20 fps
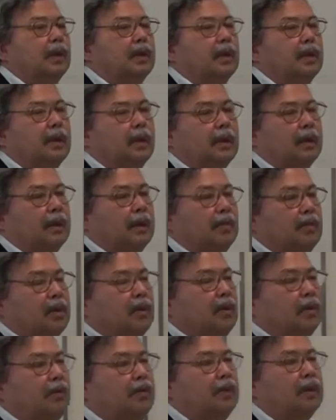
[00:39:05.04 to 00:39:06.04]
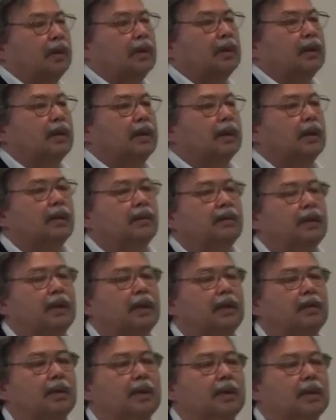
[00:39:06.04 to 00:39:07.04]
the observed
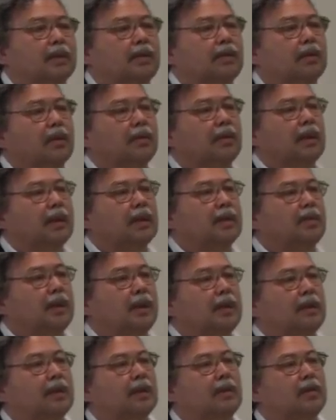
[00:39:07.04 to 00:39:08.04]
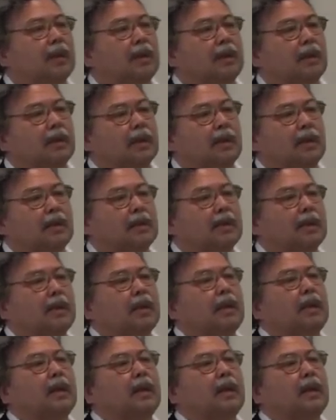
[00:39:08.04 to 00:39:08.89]
frequency from the expected one is